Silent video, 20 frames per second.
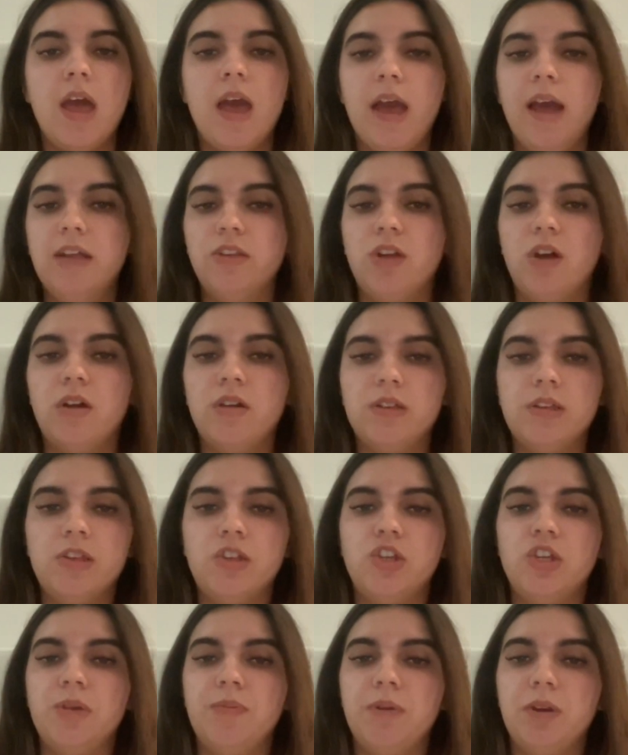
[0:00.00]
As long as
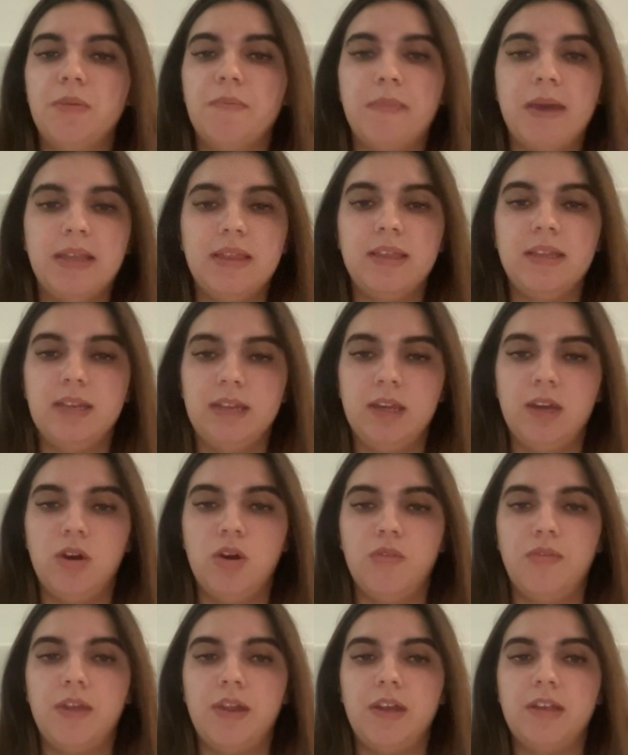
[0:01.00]
it's cheaper to make the
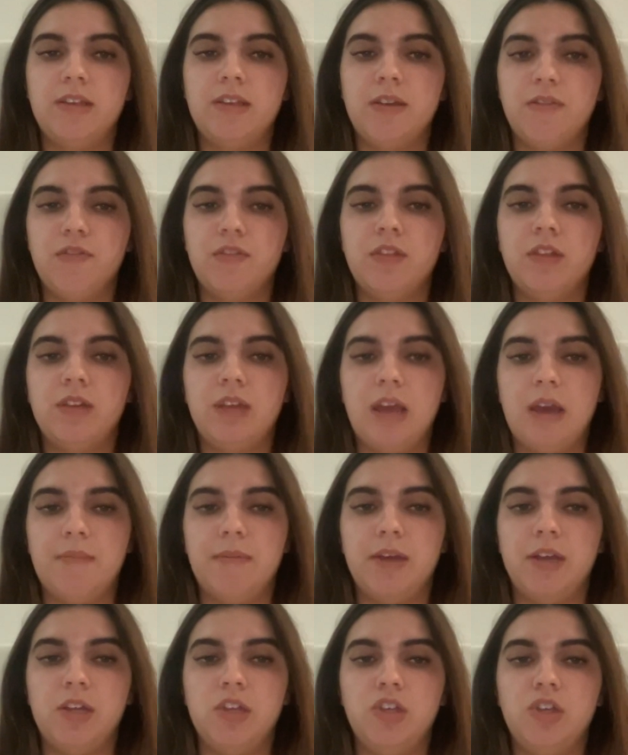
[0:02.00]
deal than to suffer the
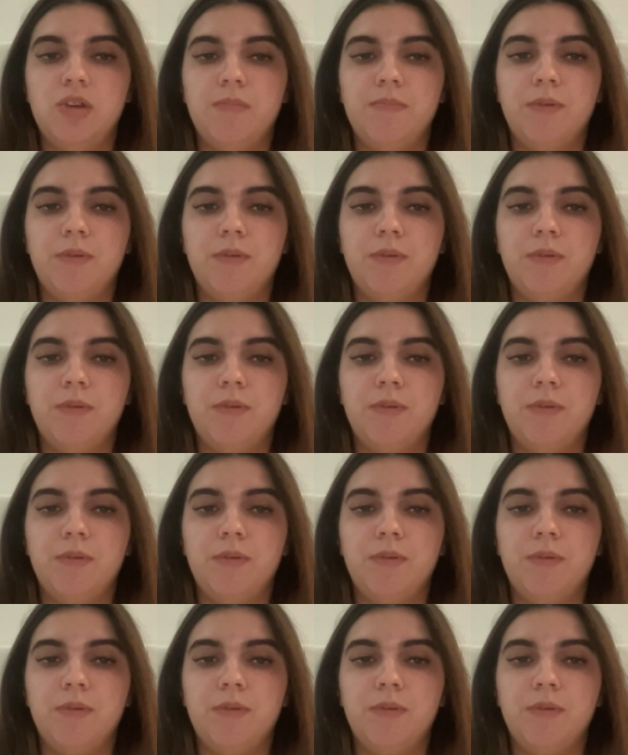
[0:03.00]
damage,